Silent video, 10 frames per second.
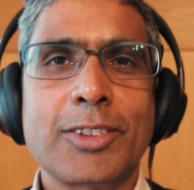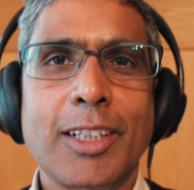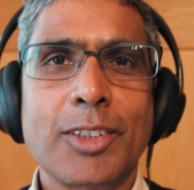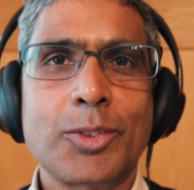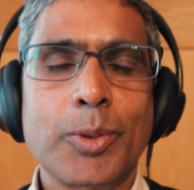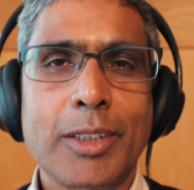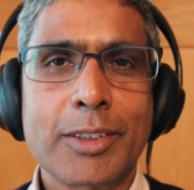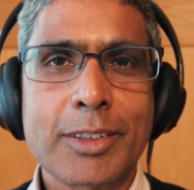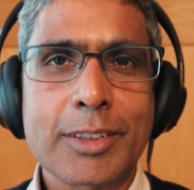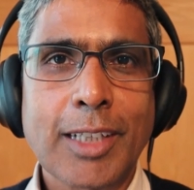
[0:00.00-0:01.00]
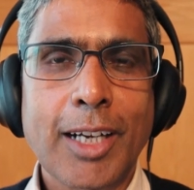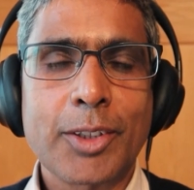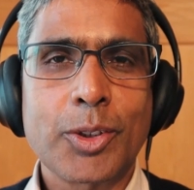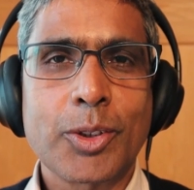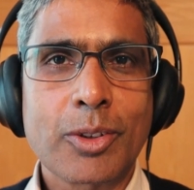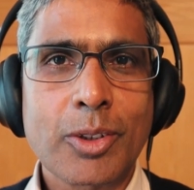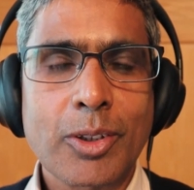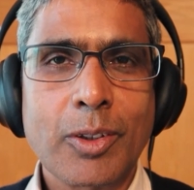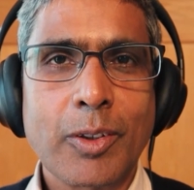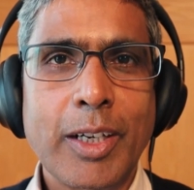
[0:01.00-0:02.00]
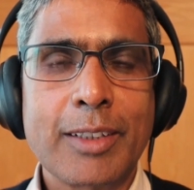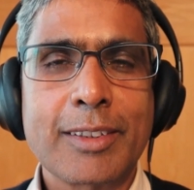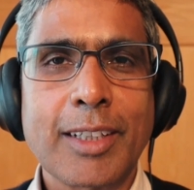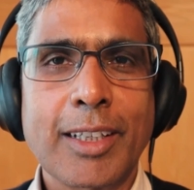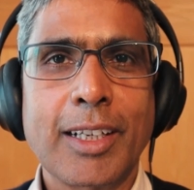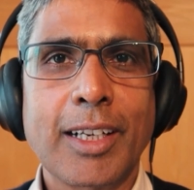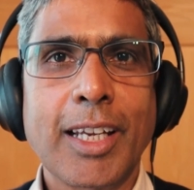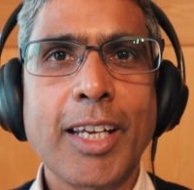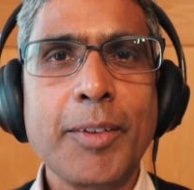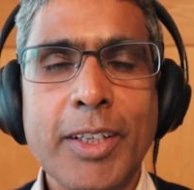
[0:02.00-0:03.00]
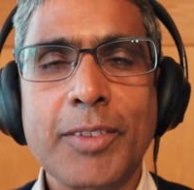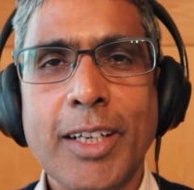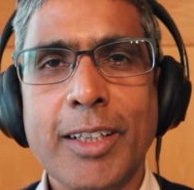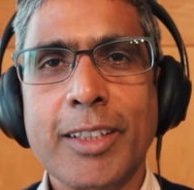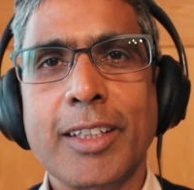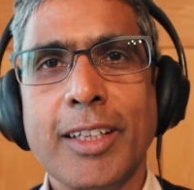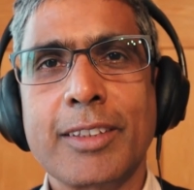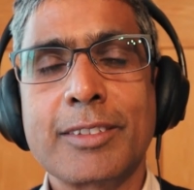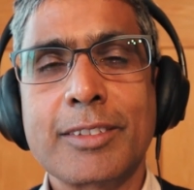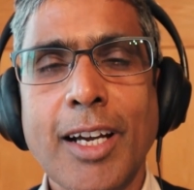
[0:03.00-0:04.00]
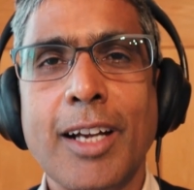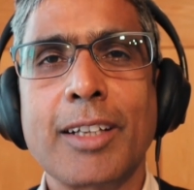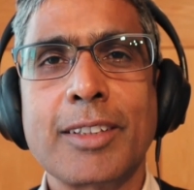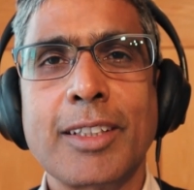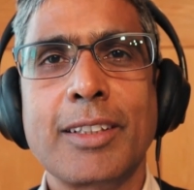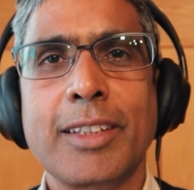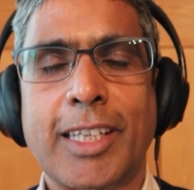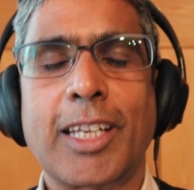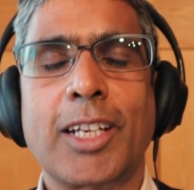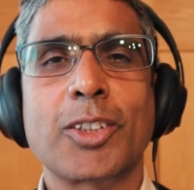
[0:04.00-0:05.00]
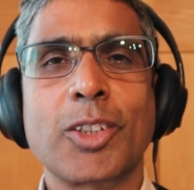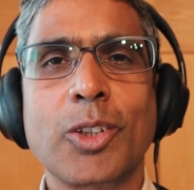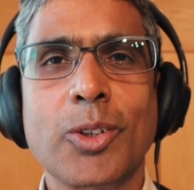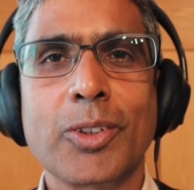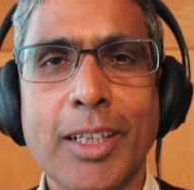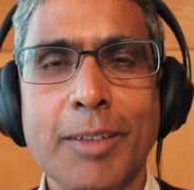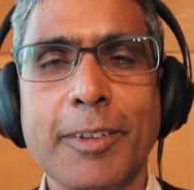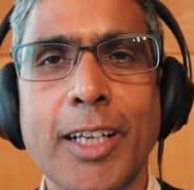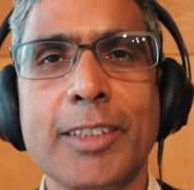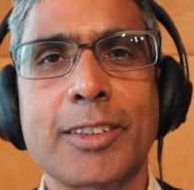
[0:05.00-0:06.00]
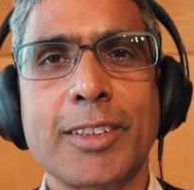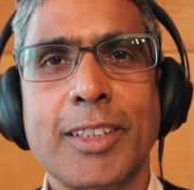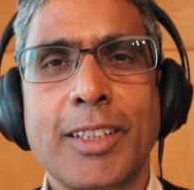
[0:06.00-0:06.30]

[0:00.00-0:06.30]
cells will start to grow. And second, even if they start, they cannot grow that fast.